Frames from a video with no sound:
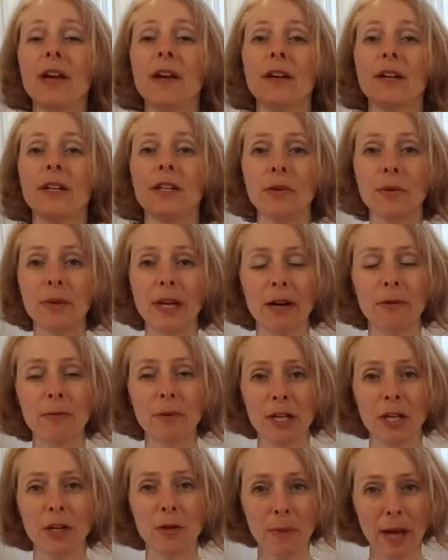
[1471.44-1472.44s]
you get
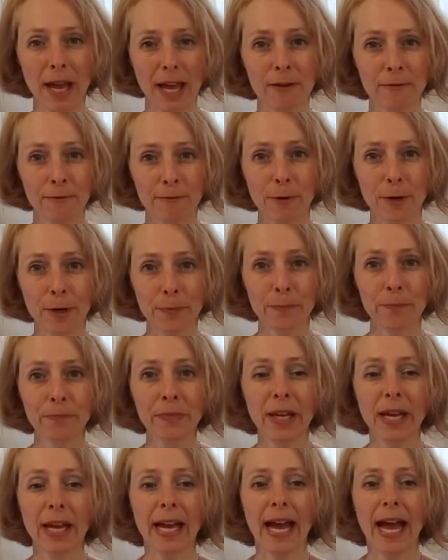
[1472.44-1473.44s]
what you pay for.
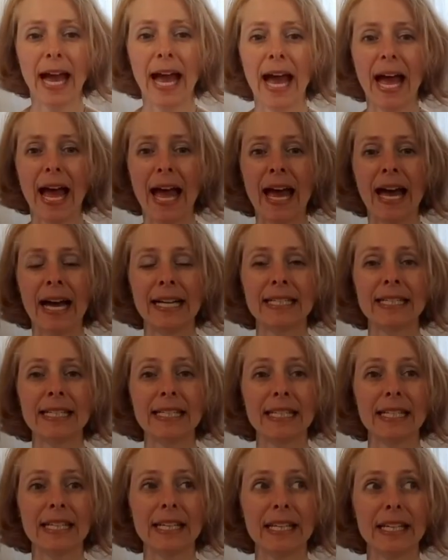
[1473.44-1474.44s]
And
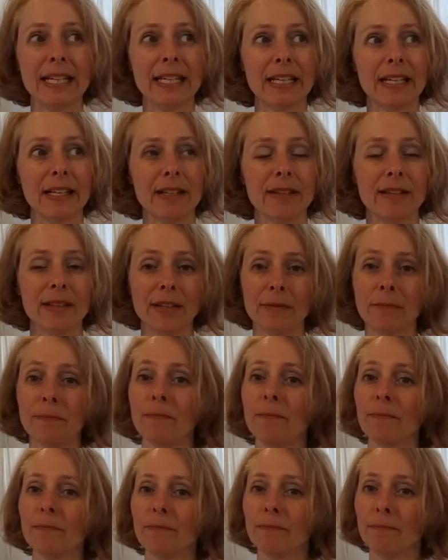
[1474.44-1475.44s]
the
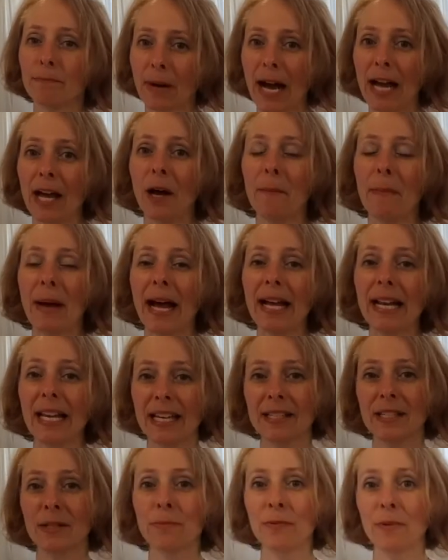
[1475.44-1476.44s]
biomat
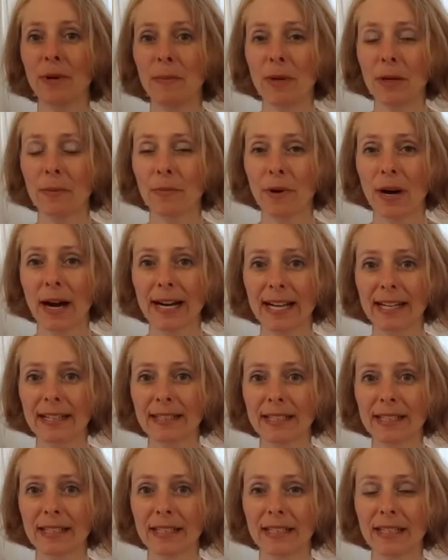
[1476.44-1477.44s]
is a premium
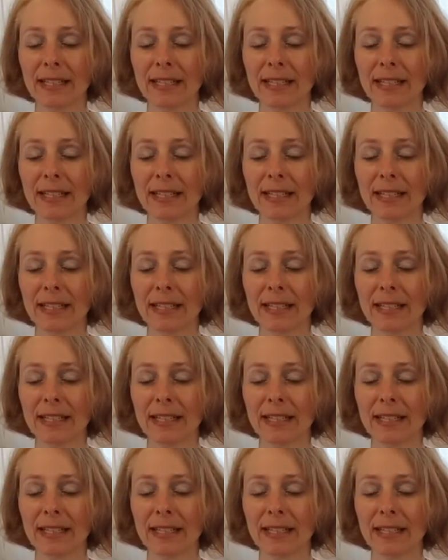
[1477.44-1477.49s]
product.